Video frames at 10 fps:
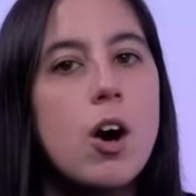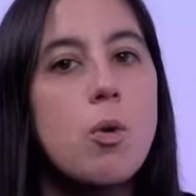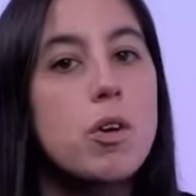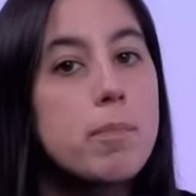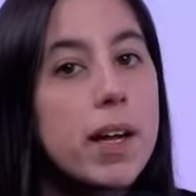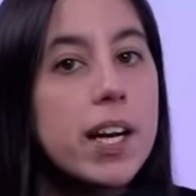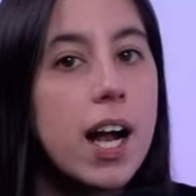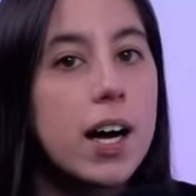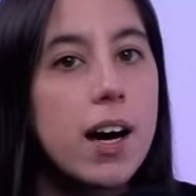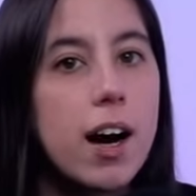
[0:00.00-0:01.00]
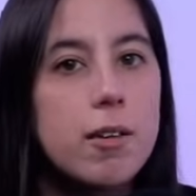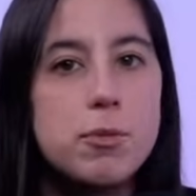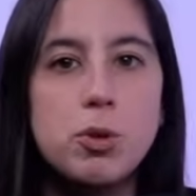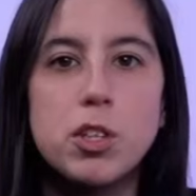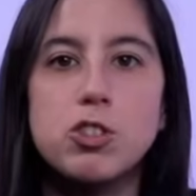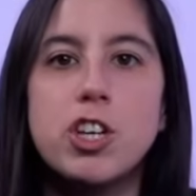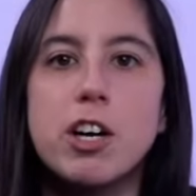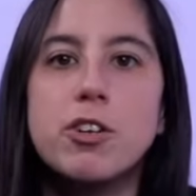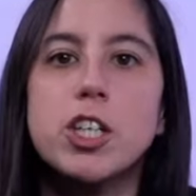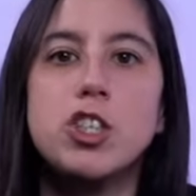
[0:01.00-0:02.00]
With Monday.com, you can
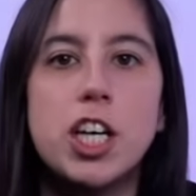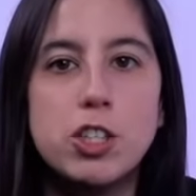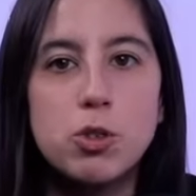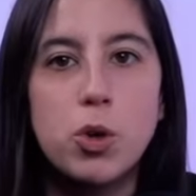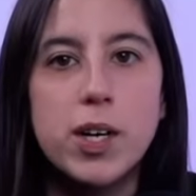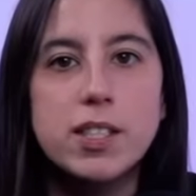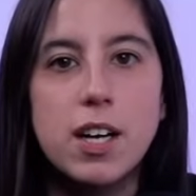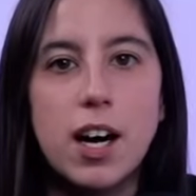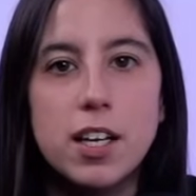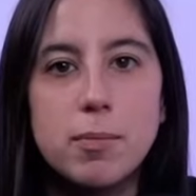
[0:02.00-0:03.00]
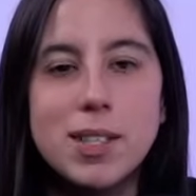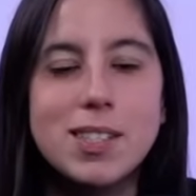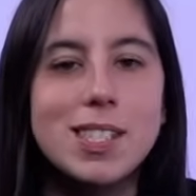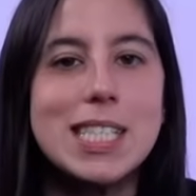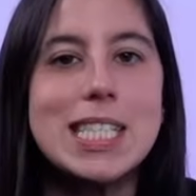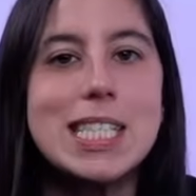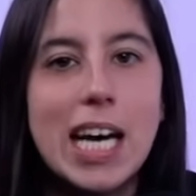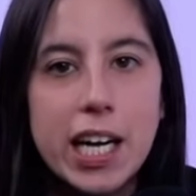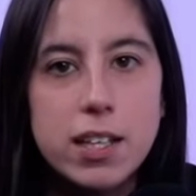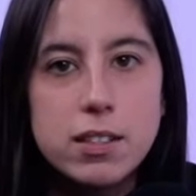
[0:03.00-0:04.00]
generate change request documents in
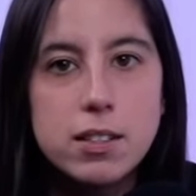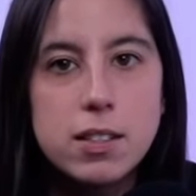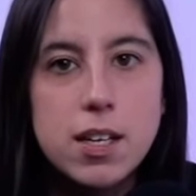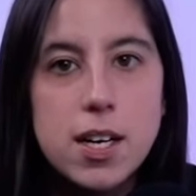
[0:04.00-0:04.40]
seconds,